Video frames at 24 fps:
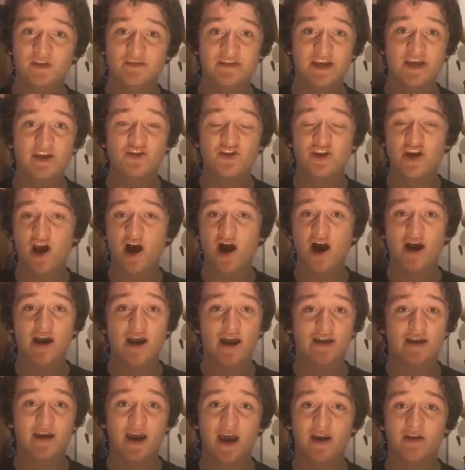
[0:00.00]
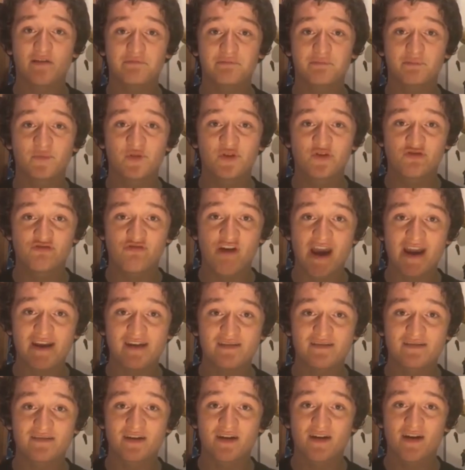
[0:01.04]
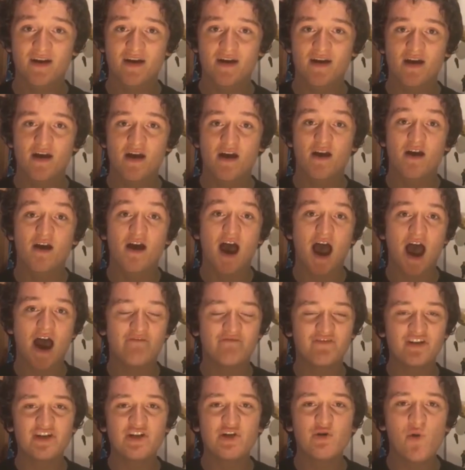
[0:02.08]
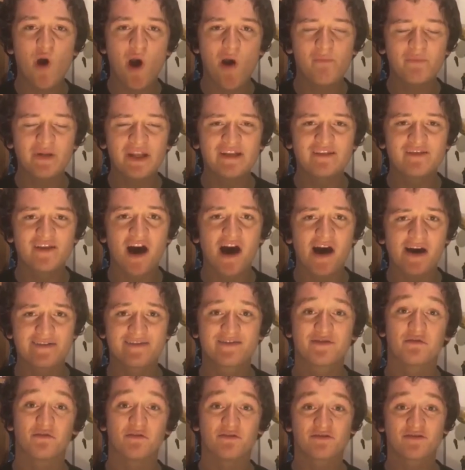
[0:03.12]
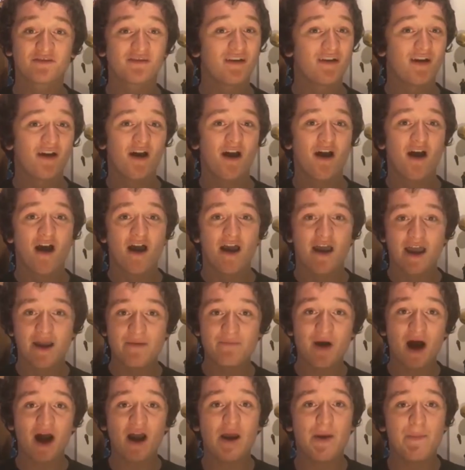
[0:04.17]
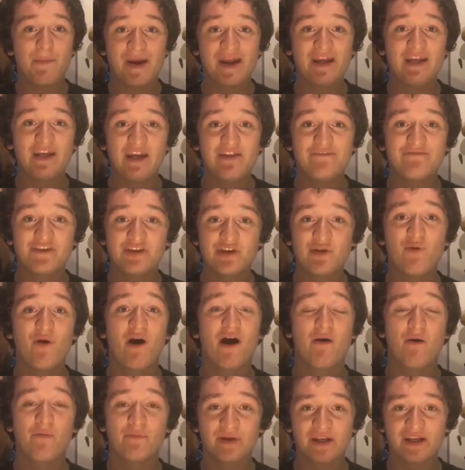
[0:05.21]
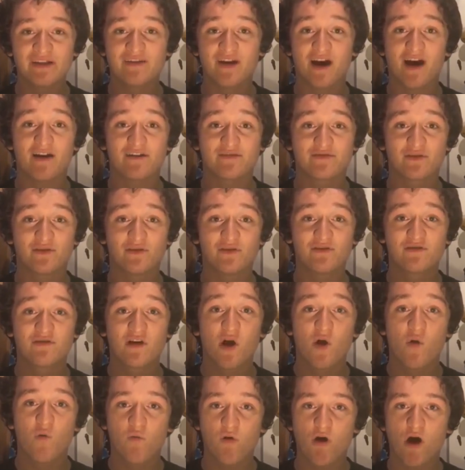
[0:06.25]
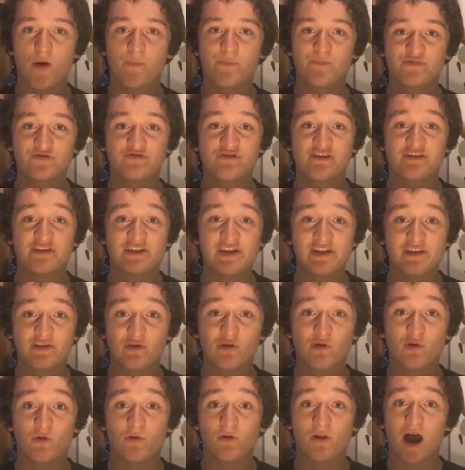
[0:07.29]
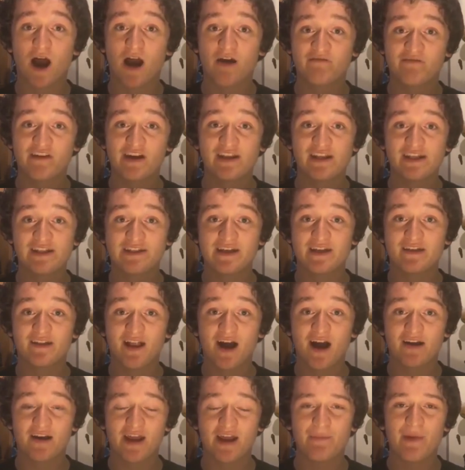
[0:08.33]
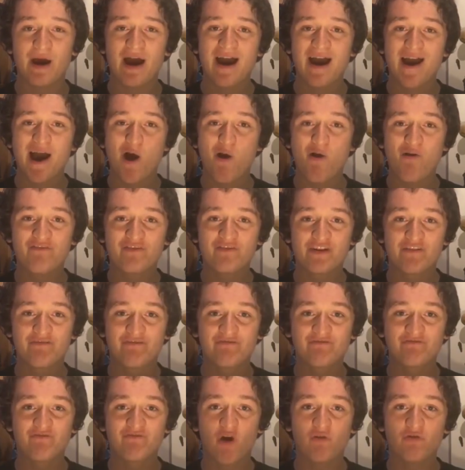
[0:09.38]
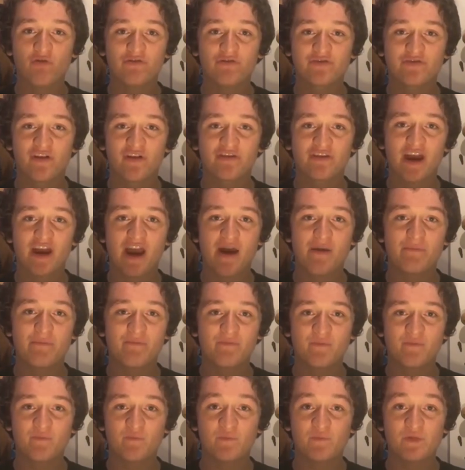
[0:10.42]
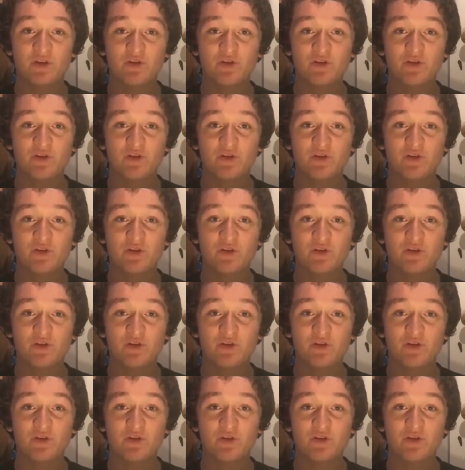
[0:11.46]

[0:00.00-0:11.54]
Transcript: CGI again, great. And the new opening titles. In my opinion, the new opening titles were pretty cool. I really did like them. However, the fonts on them,